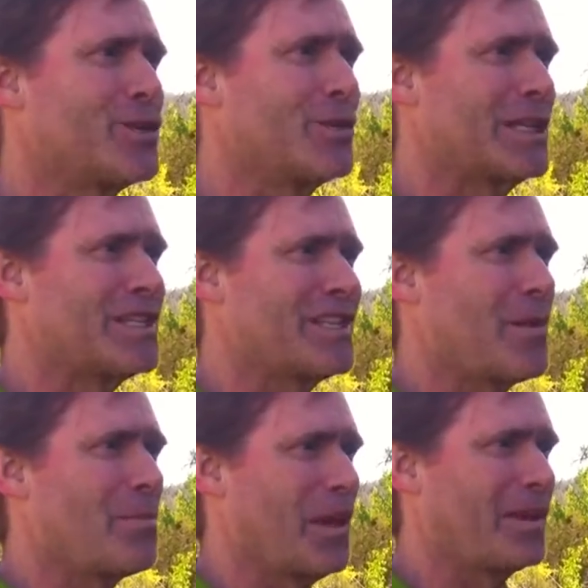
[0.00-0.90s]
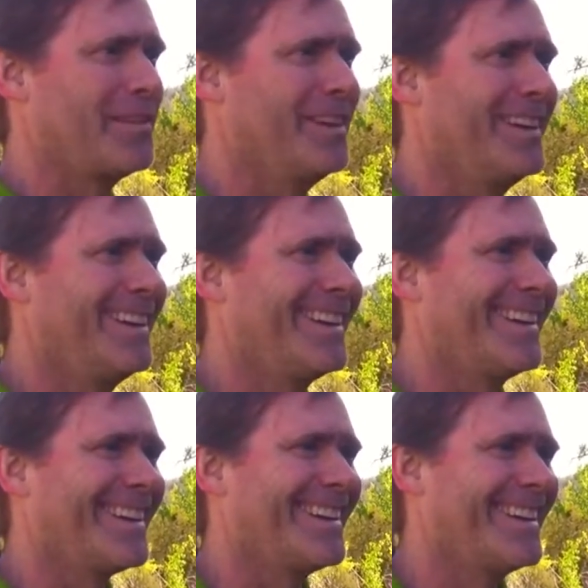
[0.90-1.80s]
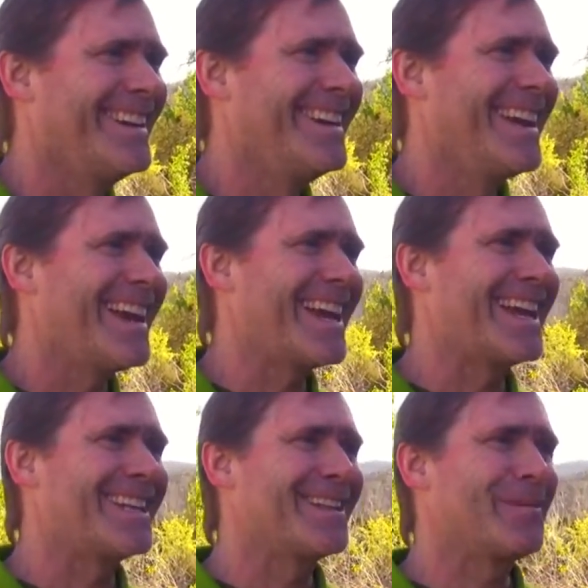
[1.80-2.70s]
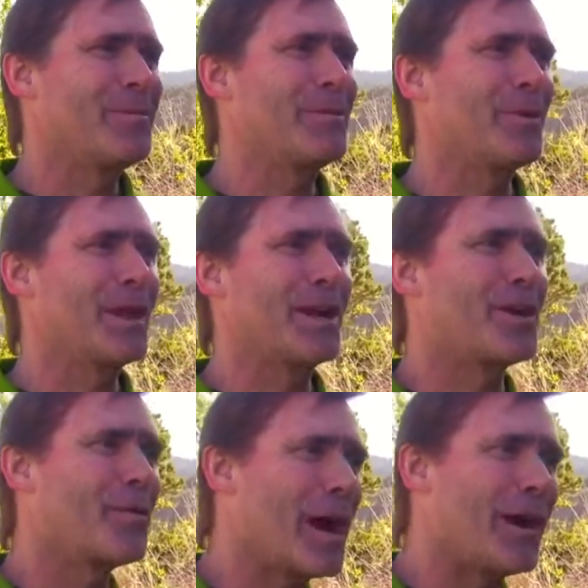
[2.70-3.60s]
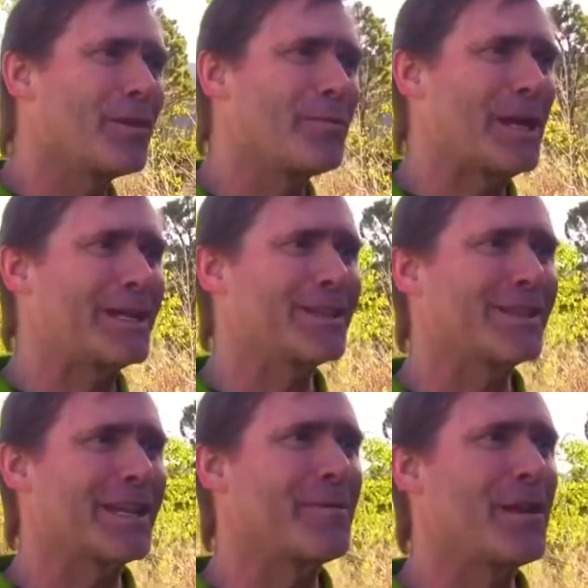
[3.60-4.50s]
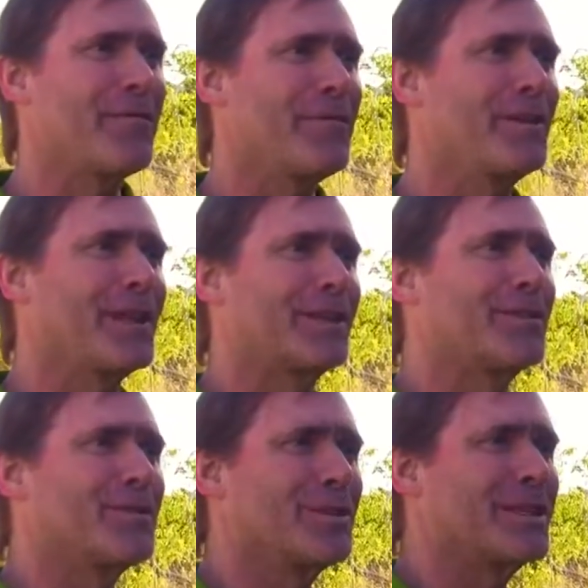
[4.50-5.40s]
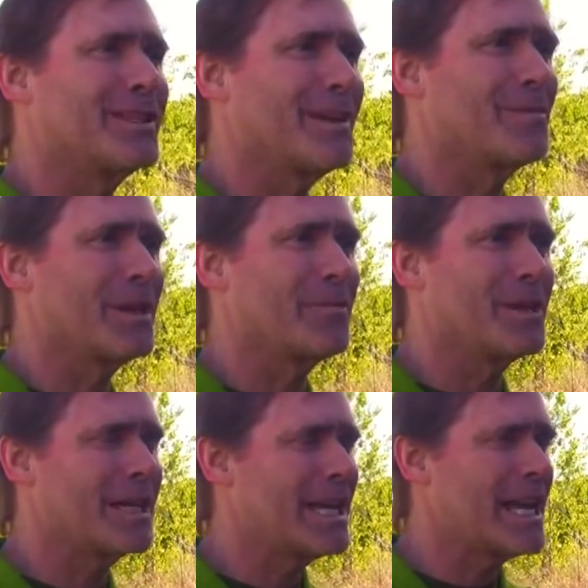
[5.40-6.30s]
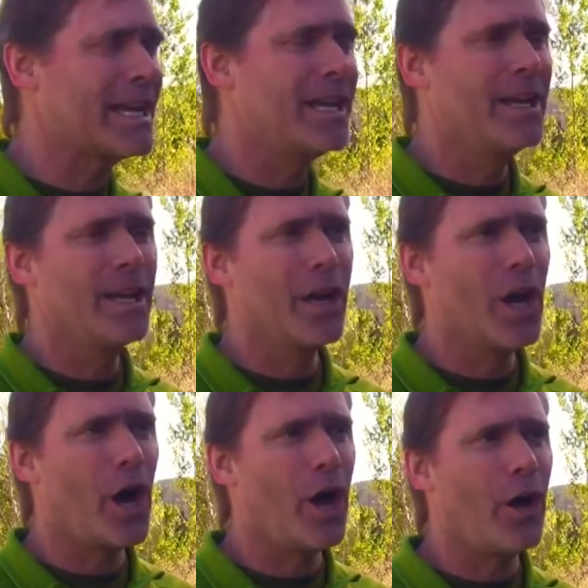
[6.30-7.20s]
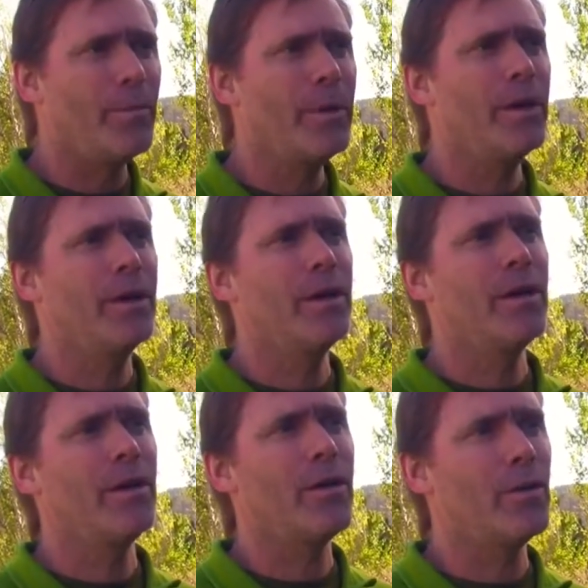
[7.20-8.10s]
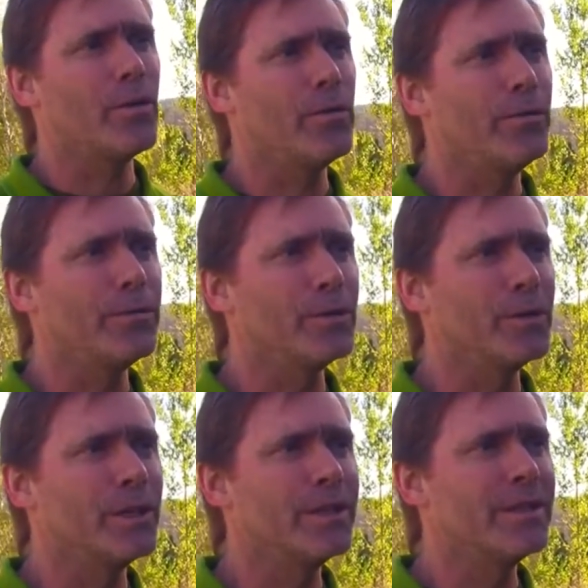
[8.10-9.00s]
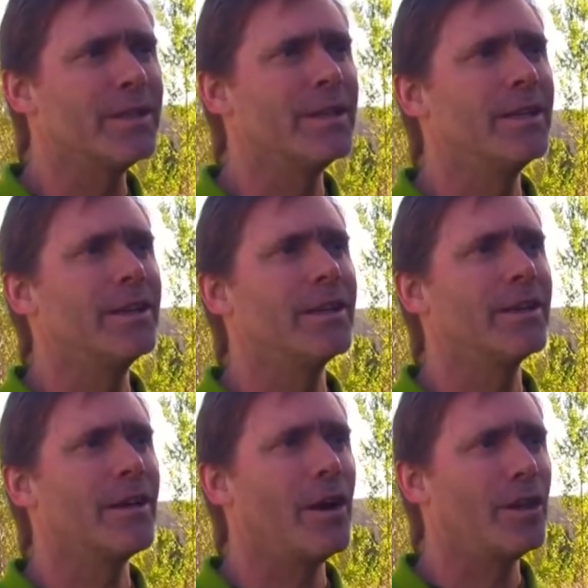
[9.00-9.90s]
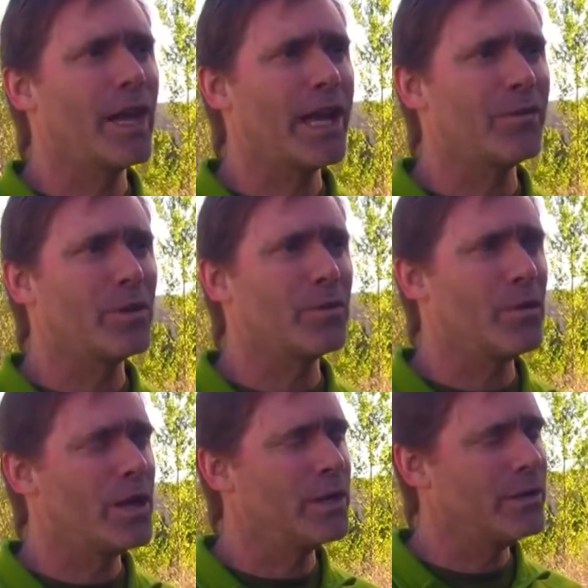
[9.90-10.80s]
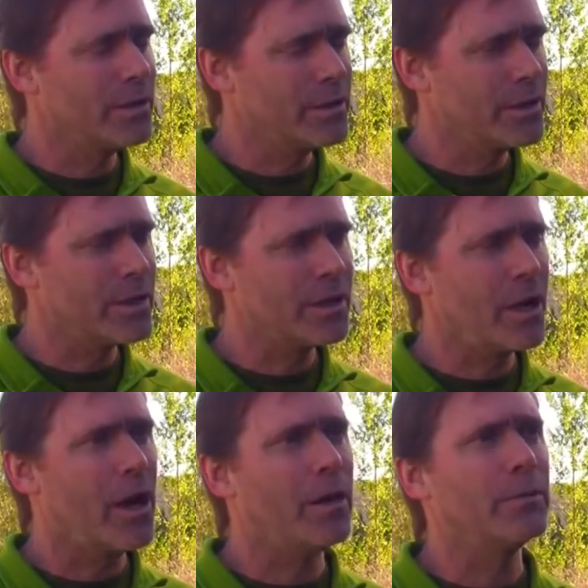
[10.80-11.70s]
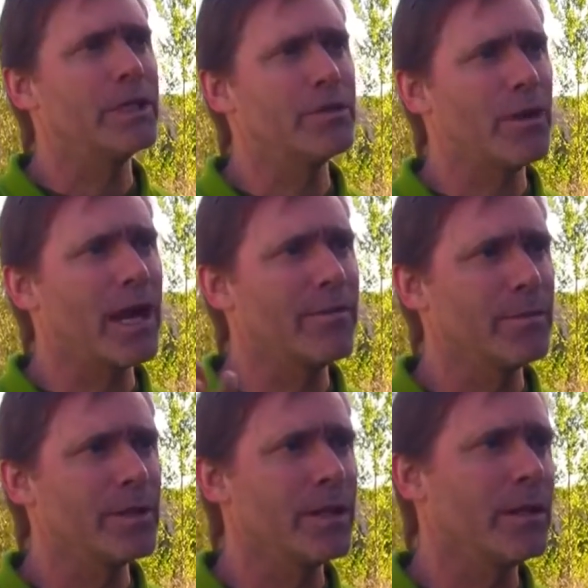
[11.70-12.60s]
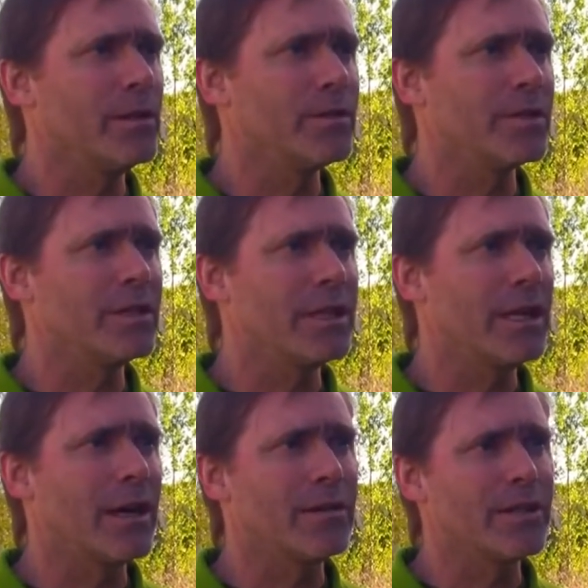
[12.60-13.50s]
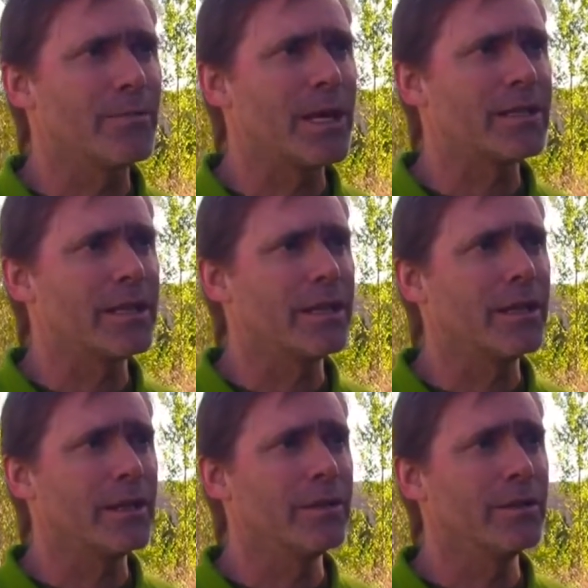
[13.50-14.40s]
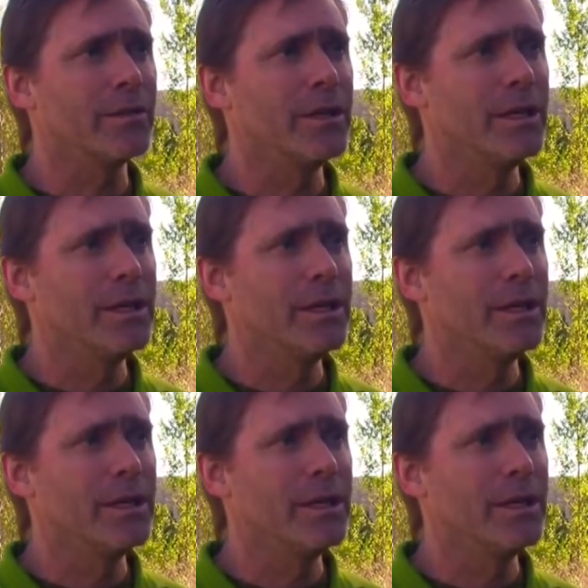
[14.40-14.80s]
you're doing something. And the people that are around the patient, they may feel like they're doing something. But again, calm, oral fluids, call 911, or just calmly drive them to the closest ER is the best thing you can do.